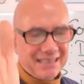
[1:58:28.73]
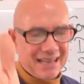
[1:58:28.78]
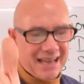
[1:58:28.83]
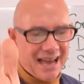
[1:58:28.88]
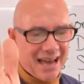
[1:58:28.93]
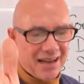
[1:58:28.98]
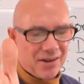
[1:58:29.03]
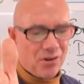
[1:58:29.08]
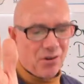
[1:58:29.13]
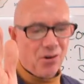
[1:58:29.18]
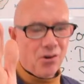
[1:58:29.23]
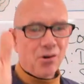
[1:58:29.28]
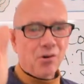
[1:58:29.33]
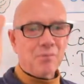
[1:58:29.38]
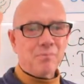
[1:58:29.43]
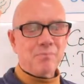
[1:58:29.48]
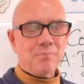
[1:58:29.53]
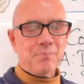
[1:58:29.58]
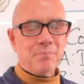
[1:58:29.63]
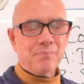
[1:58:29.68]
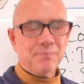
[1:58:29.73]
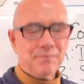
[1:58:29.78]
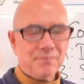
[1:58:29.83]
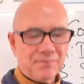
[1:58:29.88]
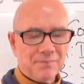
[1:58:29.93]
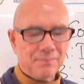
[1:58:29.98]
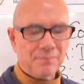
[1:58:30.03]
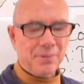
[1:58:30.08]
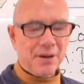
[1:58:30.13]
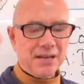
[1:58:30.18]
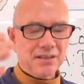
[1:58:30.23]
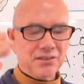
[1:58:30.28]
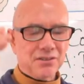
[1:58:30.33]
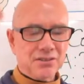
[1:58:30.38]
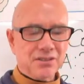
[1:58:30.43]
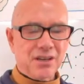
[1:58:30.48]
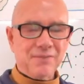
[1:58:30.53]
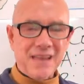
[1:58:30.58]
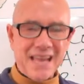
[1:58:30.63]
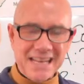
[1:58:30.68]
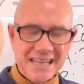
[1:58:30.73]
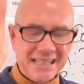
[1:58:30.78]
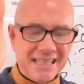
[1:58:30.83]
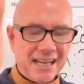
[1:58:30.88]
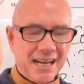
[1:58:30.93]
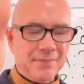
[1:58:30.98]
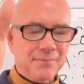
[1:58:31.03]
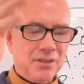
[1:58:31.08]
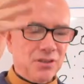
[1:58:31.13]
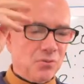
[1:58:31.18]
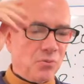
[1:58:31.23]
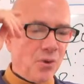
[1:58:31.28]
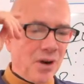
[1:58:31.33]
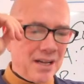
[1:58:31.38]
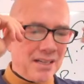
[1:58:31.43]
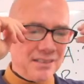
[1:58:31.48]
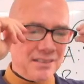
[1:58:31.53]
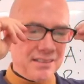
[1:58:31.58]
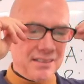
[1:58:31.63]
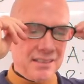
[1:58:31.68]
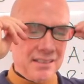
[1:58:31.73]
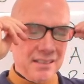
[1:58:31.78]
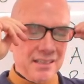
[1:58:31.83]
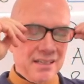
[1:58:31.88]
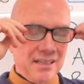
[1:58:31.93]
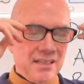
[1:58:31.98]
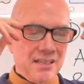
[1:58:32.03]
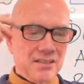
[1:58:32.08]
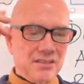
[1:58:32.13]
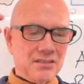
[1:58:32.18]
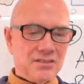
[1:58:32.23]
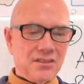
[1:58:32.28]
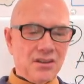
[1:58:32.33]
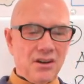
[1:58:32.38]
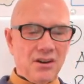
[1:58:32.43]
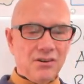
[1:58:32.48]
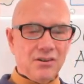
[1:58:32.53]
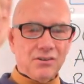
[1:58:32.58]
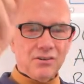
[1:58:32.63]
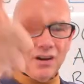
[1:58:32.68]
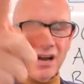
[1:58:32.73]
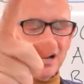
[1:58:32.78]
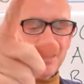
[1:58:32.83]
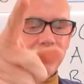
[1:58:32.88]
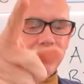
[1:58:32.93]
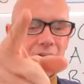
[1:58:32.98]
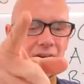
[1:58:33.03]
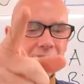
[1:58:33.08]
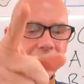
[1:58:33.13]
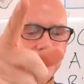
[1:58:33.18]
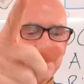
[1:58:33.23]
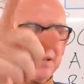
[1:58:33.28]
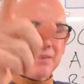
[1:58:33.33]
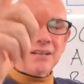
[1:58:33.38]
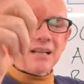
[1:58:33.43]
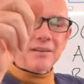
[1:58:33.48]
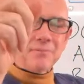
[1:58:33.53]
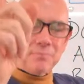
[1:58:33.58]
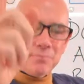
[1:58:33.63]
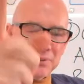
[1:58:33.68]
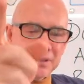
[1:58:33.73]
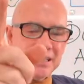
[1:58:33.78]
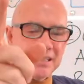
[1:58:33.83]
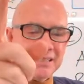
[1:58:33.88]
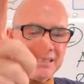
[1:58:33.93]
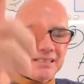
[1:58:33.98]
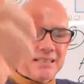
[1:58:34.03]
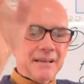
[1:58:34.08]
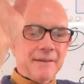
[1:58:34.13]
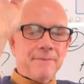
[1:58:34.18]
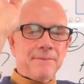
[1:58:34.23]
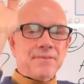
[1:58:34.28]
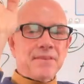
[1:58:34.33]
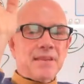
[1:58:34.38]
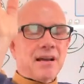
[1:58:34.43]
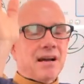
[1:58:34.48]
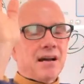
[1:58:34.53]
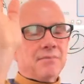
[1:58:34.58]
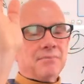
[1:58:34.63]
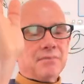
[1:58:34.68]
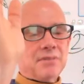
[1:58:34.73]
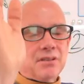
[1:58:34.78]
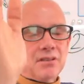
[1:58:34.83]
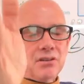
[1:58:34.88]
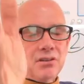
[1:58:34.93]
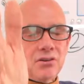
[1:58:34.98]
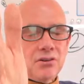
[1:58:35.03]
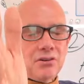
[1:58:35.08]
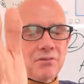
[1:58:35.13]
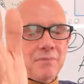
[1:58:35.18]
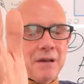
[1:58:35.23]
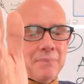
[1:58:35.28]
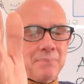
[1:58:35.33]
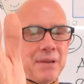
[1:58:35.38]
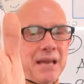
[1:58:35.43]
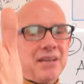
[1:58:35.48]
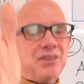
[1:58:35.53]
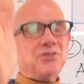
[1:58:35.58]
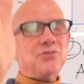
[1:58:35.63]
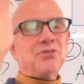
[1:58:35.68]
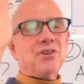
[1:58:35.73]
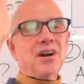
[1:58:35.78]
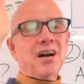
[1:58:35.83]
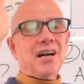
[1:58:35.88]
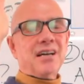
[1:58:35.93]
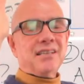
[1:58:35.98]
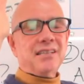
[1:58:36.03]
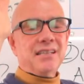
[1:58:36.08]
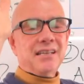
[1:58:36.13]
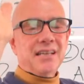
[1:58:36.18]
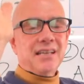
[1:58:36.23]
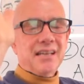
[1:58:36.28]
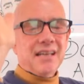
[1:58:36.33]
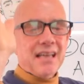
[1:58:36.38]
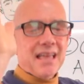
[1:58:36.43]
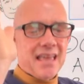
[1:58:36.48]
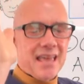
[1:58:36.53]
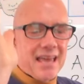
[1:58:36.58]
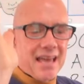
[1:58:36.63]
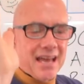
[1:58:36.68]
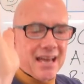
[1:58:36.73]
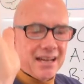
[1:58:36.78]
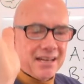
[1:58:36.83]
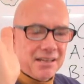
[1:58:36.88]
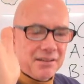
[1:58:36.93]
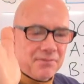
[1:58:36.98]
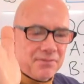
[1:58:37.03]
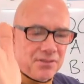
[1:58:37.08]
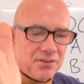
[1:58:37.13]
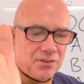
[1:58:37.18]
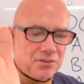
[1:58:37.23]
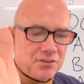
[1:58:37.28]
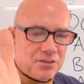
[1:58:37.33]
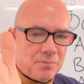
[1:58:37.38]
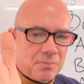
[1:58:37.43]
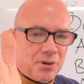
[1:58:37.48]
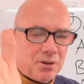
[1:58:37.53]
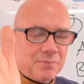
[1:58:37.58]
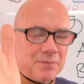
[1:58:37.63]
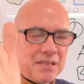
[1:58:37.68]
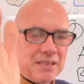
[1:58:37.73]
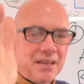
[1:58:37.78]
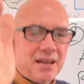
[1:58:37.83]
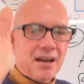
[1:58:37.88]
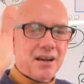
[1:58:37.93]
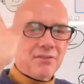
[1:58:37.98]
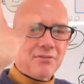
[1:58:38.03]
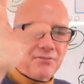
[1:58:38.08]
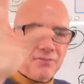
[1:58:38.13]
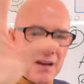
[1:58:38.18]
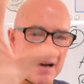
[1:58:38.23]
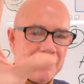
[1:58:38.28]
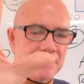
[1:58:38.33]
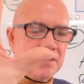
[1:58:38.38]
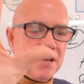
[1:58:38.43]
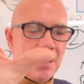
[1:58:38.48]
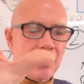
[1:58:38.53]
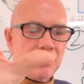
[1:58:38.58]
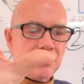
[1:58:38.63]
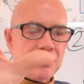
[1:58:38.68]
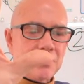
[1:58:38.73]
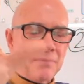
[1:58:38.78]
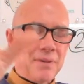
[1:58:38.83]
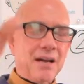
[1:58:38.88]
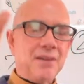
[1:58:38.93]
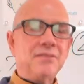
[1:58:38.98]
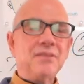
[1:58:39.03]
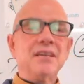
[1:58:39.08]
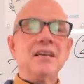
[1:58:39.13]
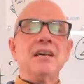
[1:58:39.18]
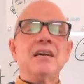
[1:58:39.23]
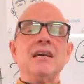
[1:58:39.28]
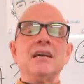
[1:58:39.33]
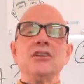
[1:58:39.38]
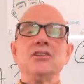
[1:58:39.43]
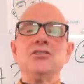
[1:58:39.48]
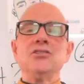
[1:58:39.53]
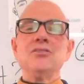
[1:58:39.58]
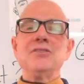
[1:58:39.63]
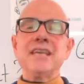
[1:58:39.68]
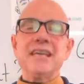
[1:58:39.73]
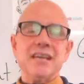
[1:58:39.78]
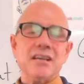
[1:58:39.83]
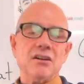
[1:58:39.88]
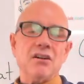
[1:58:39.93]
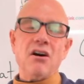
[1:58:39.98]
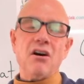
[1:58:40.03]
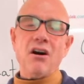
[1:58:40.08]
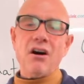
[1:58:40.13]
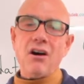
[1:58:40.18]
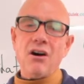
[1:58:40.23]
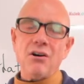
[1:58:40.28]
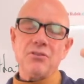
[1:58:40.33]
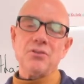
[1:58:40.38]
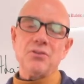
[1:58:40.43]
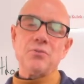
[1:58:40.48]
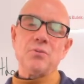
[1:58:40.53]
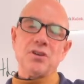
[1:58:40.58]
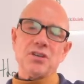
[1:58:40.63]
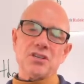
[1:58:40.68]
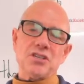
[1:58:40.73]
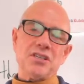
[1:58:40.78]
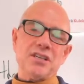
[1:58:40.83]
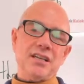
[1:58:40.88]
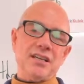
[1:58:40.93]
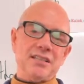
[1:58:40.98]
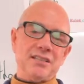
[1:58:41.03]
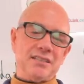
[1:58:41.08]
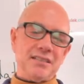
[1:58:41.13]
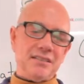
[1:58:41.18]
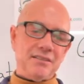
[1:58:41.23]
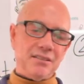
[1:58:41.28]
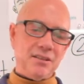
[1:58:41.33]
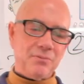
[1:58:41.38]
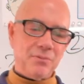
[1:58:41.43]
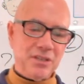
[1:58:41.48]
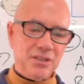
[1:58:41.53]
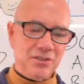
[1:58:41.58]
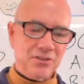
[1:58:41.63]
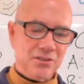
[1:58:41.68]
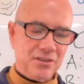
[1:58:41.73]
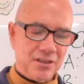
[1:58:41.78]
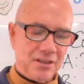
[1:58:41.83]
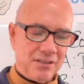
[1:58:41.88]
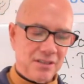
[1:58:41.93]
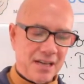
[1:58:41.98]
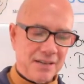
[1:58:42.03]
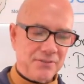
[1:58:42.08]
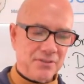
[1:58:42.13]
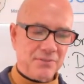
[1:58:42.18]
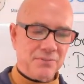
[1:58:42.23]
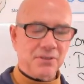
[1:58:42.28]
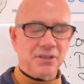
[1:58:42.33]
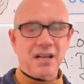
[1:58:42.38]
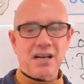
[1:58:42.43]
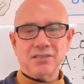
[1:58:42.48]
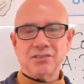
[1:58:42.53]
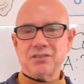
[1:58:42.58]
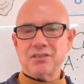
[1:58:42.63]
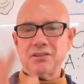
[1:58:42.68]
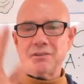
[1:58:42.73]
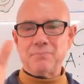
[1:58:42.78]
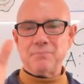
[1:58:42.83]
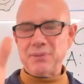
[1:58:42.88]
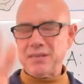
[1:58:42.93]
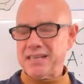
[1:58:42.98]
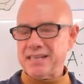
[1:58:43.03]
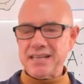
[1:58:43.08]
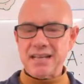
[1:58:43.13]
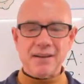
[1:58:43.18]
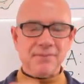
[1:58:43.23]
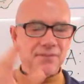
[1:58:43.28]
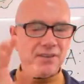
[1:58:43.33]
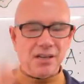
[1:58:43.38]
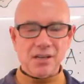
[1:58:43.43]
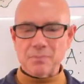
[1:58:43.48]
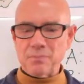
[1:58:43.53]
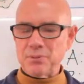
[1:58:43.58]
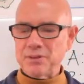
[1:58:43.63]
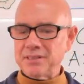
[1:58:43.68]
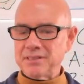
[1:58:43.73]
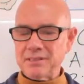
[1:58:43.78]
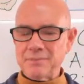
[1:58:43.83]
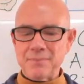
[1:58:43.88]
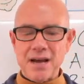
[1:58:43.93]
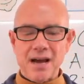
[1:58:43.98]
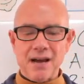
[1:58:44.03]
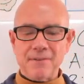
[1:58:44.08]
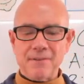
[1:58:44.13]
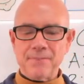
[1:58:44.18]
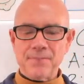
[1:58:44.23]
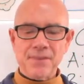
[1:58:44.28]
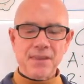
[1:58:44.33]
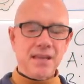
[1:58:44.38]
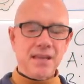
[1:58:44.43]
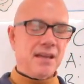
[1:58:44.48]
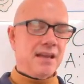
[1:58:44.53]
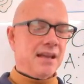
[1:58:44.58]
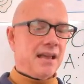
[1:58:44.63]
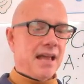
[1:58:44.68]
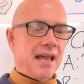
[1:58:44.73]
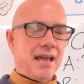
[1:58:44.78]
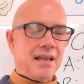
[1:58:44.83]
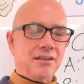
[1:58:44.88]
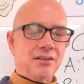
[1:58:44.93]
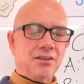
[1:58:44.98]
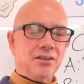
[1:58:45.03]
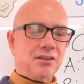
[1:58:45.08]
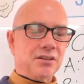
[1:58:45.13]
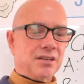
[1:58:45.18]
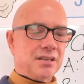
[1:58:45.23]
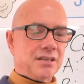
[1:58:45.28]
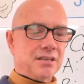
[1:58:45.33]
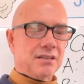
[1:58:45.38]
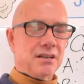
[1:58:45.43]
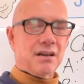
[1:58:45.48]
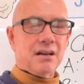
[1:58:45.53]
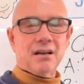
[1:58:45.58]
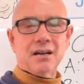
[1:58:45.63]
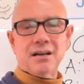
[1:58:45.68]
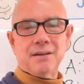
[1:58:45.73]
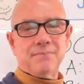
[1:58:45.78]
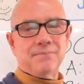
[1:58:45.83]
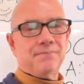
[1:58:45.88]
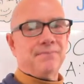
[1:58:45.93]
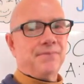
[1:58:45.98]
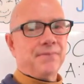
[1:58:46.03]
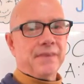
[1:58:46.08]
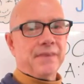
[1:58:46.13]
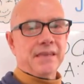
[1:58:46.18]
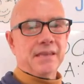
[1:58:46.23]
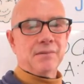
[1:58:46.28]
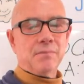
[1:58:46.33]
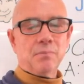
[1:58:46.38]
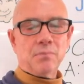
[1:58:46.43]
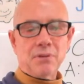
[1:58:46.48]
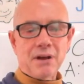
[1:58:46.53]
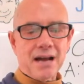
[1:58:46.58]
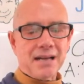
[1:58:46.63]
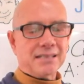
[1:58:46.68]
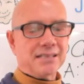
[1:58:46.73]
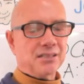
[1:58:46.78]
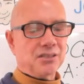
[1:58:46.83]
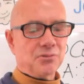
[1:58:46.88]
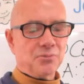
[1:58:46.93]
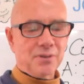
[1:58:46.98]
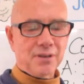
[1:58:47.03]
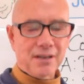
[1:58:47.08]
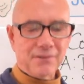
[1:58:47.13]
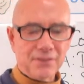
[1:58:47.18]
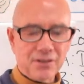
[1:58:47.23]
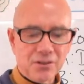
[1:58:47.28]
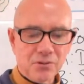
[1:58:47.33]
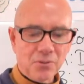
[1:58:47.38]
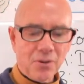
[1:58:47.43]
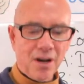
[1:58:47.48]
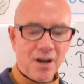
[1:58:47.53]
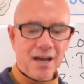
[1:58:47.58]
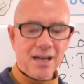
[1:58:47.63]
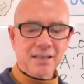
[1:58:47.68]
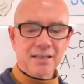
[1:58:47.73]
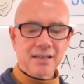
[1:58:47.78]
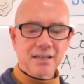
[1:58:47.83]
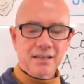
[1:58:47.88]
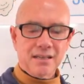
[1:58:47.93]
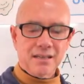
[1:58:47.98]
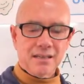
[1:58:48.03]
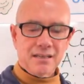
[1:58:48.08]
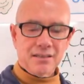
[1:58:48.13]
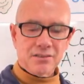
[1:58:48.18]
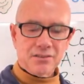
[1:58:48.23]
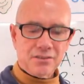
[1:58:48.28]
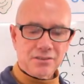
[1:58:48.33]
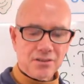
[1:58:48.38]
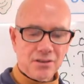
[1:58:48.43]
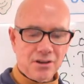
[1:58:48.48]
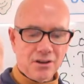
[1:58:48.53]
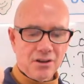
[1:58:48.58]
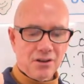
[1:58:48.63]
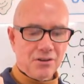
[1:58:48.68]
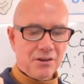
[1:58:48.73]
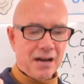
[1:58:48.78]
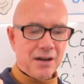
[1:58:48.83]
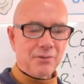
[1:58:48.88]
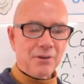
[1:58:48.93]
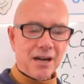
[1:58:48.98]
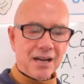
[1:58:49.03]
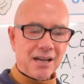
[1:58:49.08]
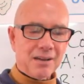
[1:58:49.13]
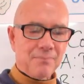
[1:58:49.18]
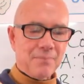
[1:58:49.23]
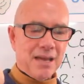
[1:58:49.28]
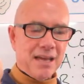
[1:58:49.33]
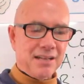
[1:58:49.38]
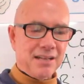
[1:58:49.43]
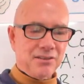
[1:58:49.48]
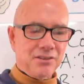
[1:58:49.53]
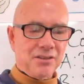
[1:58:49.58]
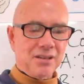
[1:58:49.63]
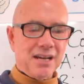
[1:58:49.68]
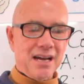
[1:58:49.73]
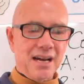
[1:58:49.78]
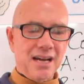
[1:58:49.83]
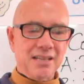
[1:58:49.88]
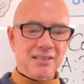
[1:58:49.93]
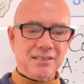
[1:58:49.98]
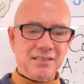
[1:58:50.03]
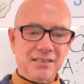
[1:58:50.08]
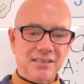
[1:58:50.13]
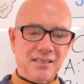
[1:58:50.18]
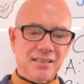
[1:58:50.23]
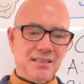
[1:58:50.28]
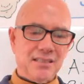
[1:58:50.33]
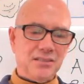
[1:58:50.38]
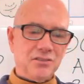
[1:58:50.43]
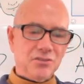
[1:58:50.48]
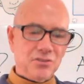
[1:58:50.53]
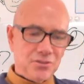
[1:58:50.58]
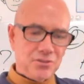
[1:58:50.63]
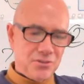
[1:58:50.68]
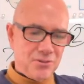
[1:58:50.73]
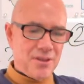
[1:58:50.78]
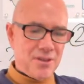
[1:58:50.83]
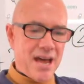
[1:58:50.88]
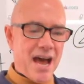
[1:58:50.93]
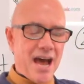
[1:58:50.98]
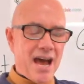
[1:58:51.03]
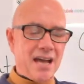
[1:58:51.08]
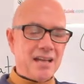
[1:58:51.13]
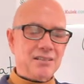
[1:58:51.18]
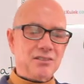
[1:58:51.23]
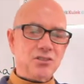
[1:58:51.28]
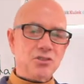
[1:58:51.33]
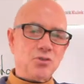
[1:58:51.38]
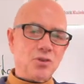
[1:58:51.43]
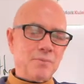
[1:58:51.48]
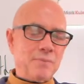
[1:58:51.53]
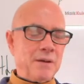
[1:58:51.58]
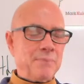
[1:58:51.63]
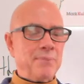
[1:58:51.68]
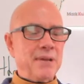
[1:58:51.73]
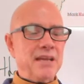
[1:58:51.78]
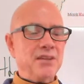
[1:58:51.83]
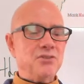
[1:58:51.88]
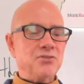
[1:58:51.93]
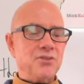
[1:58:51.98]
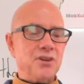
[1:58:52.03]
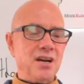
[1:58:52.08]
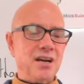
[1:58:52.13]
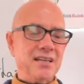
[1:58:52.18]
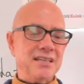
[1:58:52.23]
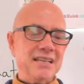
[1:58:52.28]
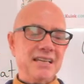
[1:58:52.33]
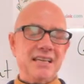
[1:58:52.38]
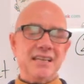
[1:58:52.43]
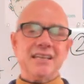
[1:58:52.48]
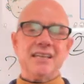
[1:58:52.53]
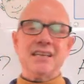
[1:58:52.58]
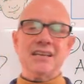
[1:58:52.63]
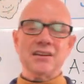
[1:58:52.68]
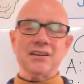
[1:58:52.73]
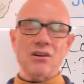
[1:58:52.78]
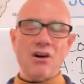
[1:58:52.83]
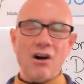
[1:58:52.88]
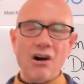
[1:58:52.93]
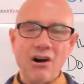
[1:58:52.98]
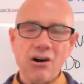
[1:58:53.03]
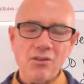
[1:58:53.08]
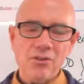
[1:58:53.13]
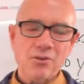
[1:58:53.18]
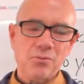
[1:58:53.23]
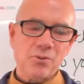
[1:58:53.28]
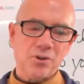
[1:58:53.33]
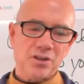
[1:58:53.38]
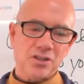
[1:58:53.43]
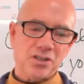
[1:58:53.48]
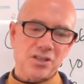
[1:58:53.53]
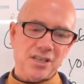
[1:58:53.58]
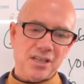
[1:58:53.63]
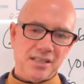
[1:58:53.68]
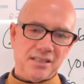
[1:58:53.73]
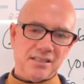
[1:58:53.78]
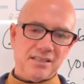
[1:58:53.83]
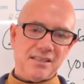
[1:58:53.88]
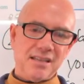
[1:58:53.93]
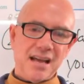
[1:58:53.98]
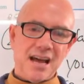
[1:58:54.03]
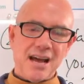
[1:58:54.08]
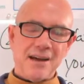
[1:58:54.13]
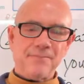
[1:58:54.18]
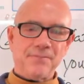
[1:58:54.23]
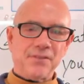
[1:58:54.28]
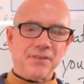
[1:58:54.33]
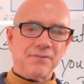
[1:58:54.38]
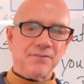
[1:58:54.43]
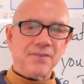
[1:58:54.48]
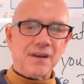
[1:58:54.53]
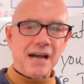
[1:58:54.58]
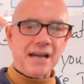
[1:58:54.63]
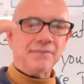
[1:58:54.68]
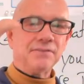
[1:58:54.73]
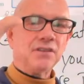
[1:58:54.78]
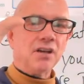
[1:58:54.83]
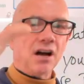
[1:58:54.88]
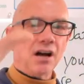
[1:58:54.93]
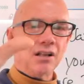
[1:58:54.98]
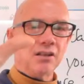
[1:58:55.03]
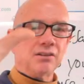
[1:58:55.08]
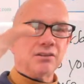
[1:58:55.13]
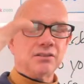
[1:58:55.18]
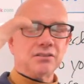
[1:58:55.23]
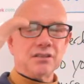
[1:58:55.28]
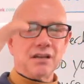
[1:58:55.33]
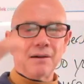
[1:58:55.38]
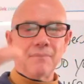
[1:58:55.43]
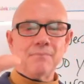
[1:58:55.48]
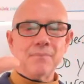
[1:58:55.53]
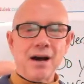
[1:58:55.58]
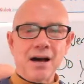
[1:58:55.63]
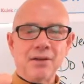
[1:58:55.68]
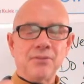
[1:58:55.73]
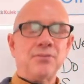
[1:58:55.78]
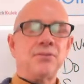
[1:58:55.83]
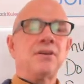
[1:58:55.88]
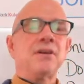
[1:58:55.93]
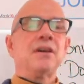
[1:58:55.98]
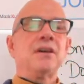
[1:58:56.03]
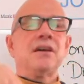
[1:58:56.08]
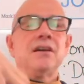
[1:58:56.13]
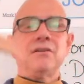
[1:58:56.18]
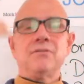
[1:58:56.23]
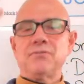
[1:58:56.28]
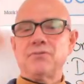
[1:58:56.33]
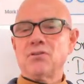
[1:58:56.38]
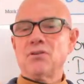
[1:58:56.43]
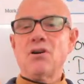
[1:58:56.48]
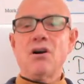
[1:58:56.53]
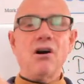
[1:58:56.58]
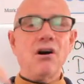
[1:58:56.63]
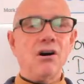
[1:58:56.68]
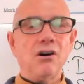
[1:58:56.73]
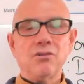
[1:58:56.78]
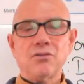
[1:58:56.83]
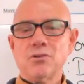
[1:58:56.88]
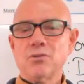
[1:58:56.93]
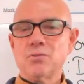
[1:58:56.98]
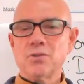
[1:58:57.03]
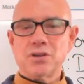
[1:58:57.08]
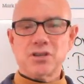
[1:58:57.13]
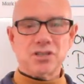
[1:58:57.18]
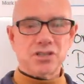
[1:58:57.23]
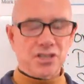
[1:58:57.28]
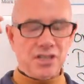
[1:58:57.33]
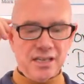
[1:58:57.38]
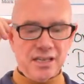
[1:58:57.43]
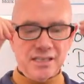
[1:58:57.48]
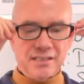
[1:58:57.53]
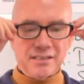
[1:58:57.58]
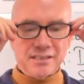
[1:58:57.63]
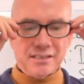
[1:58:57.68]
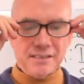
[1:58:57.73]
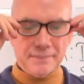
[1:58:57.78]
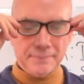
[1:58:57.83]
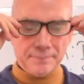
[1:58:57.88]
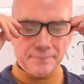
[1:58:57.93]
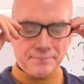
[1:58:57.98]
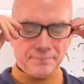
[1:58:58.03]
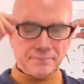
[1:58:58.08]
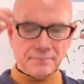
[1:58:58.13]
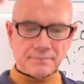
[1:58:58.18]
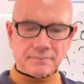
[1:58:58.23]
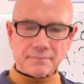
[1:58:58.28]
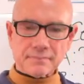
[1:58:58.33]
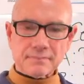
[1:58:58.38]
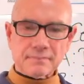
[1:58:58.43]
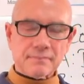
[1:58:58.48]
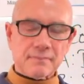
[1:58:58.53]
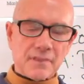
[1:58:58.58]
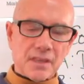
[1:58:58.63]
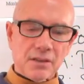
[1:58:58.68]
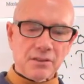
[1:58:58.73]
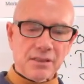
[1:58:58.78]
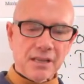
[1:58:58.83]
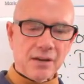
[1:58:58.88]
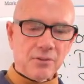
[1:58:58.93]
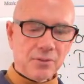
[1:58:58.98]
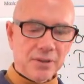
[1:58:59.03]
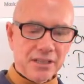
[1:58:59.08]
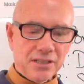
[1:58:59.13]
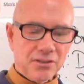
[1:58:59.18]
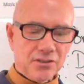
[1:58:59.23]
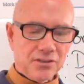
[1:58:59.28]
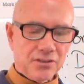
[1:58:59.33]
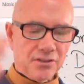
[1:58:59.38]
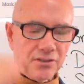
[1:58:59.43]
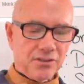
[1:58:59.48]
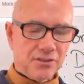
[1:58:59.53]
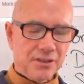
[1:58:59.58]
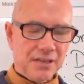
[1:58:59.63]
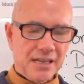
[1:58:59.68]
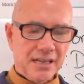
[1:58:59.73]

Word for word: at home by yourself anytime you want so i recommend like please um, go to my patreon and if you support me there five dollars a month you get all the worksheets that we do in our live stream class. So they're PDF, you can print them out and you can um, practice whenever you want. So I recommend you guys do that. Join my Patreon, get all the worksheets. Yeah, $5 a month for all the worksheets that we do.